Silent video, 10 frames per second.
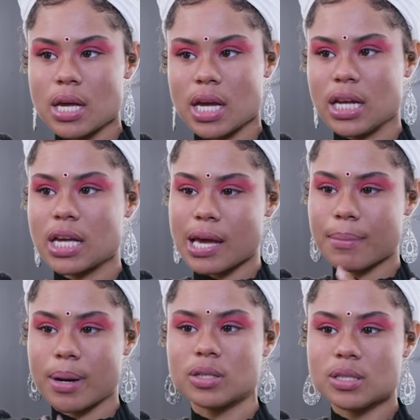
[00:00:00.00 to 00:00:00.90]
And it
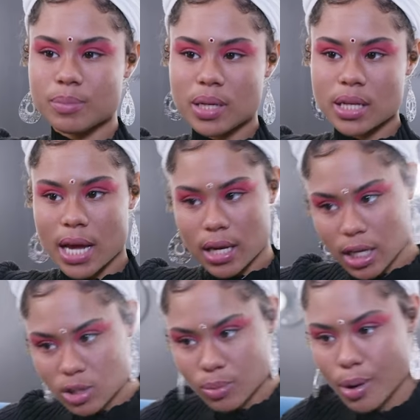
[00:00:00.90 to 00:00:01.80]
came out to be that
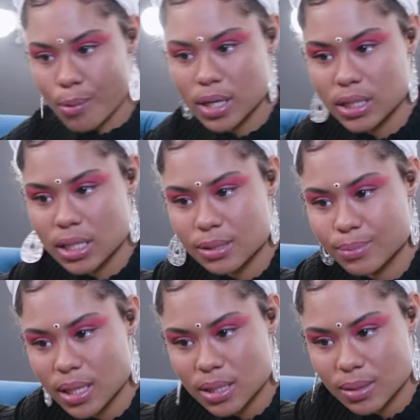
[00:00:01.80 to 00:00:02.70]
Nature Boy wanted these
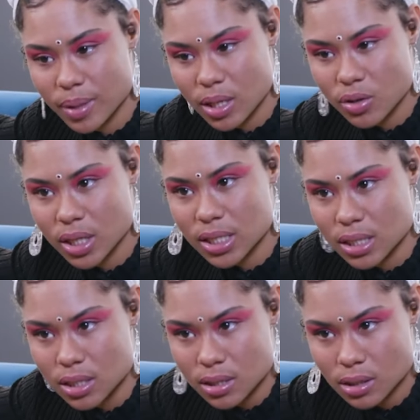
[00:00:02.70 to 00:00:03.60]
men to be
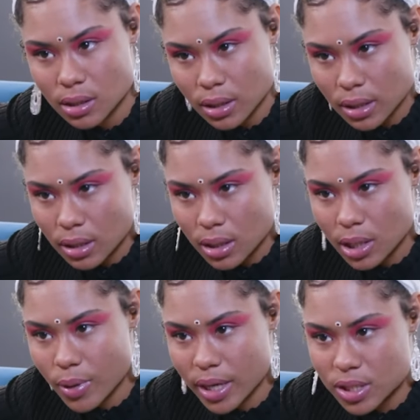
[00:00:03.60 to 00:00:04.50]
eunuchs.
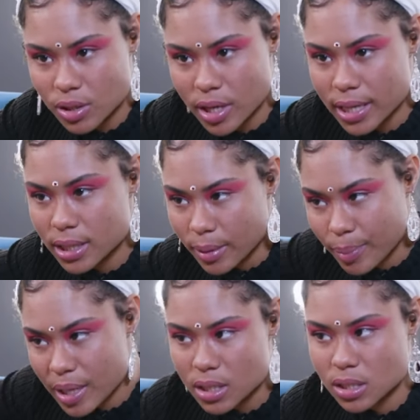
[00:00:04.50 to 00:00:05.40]
He wanted to cut their
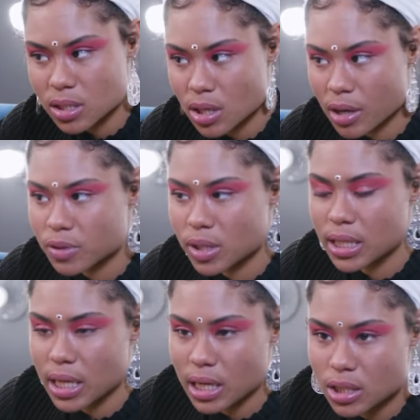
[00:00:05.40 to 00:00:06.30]
penises off so
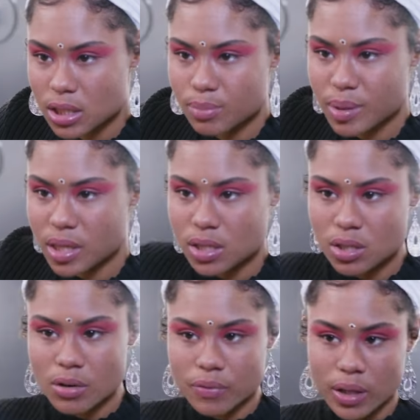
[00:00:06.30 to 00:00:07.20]
that they can just be a
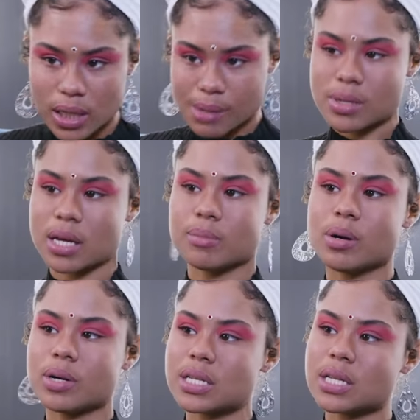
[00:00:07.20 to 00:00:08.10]
servant. And I'm like,
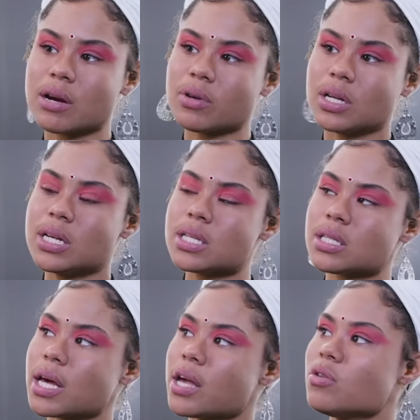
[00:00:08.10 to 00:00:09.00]
bro, that's not
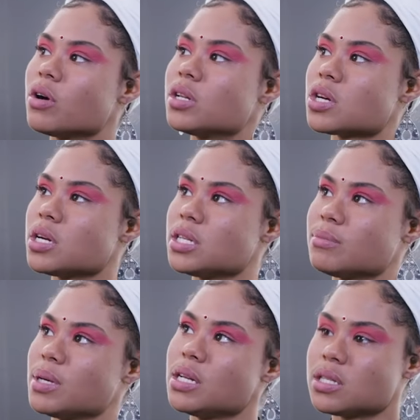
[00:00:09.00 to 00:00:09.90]
realistic. How you gonna turn these
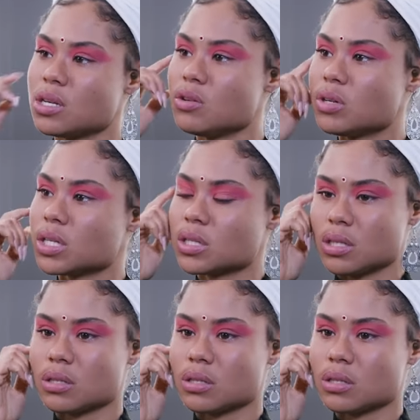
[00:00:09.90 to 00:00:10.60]
men into eunuchs?